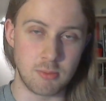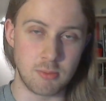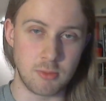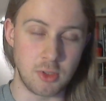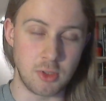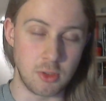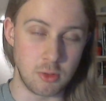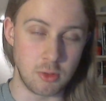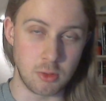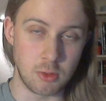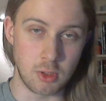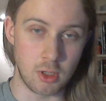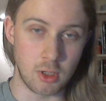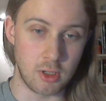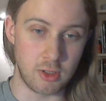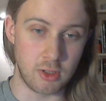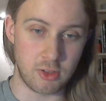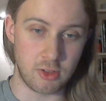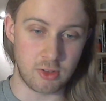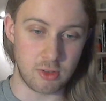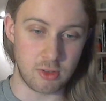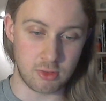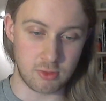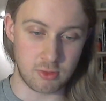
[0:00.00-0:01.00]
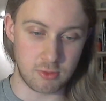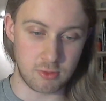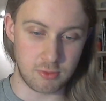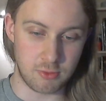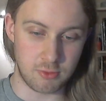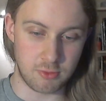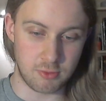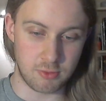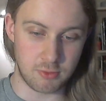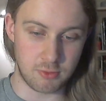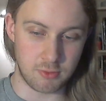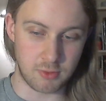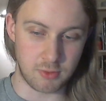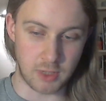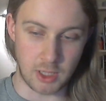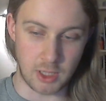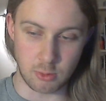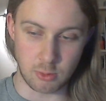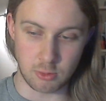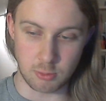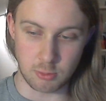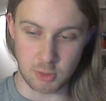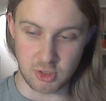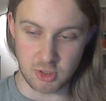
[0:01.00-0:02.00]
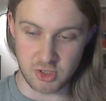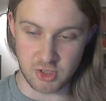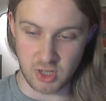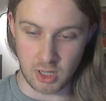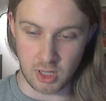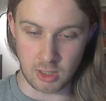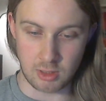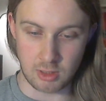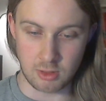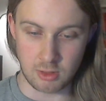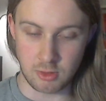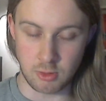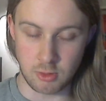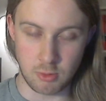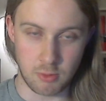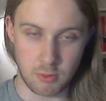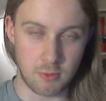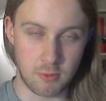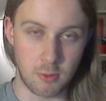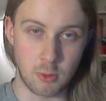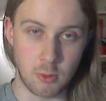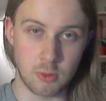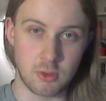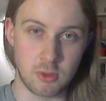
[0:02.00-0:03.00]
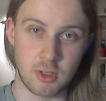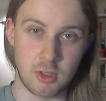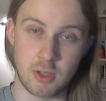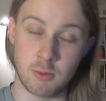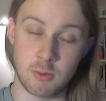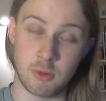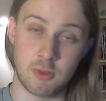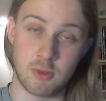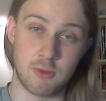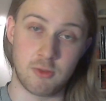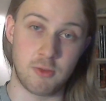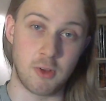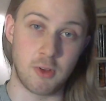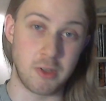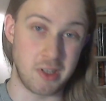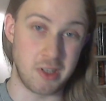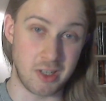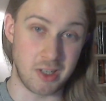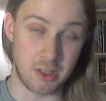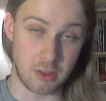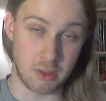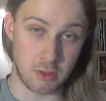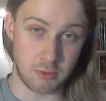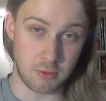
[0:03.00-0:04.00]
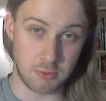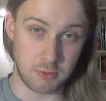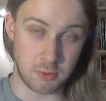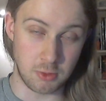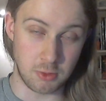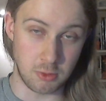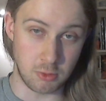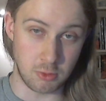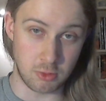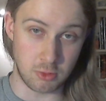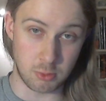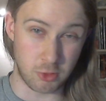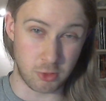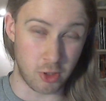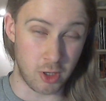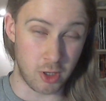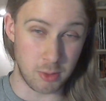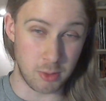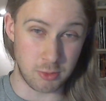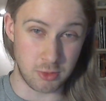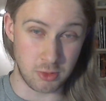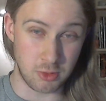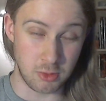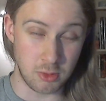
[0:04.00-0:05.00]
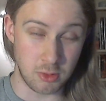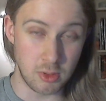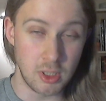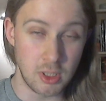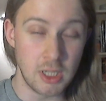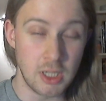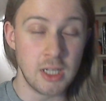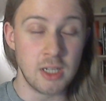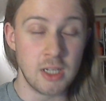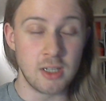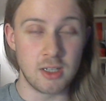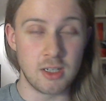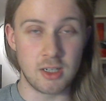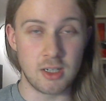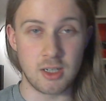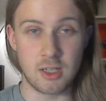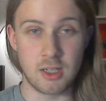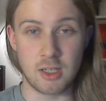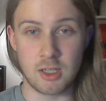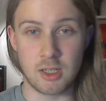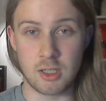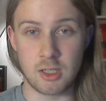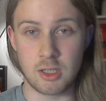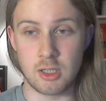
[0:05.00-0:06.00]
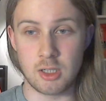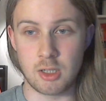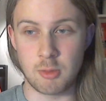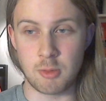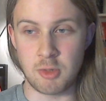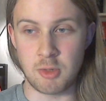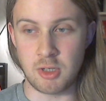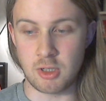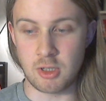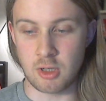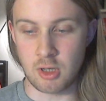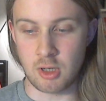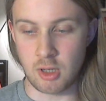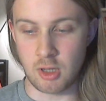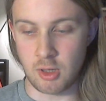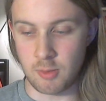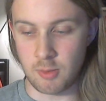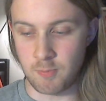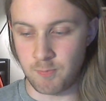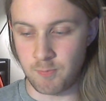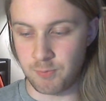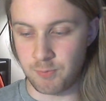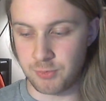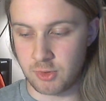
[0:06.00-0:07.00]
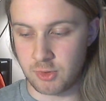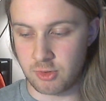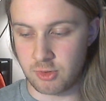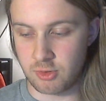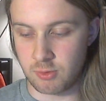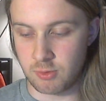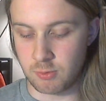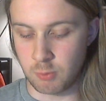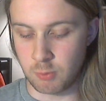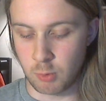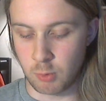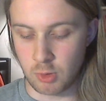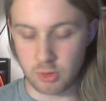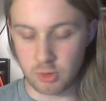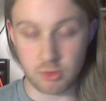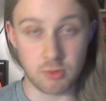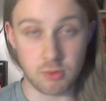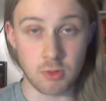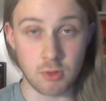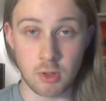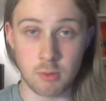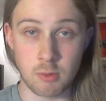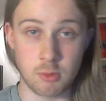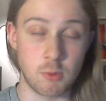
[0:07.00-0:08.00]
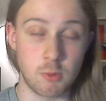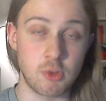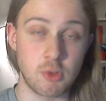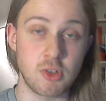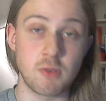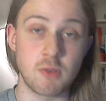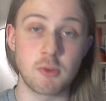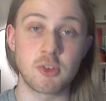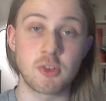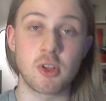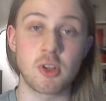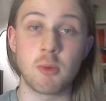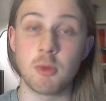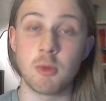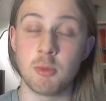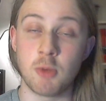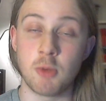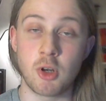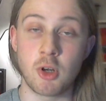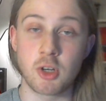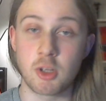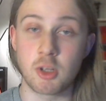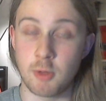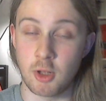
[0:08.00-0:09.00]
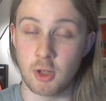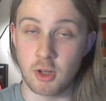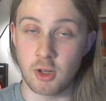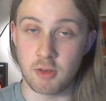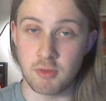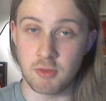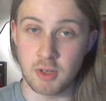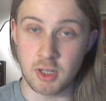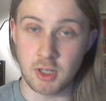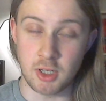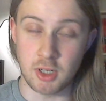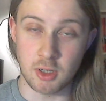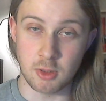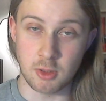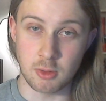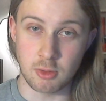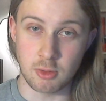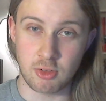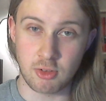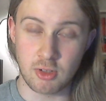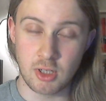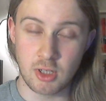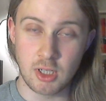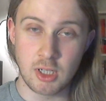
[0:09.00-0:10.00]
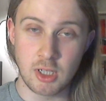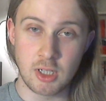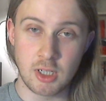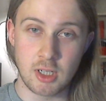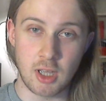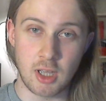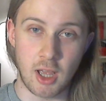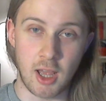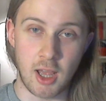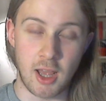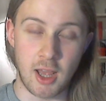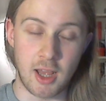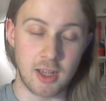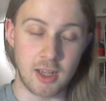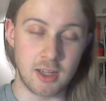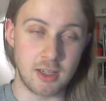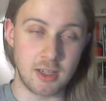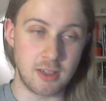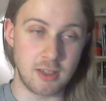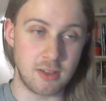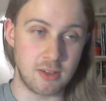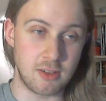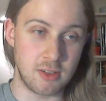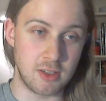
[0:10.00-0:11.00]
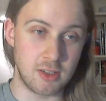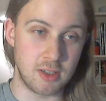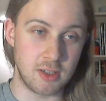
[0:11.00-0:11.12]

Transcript: you guys just found my channel, you thought I was funny enough to subscribe to. I was watching, for example, Markiplier videos, and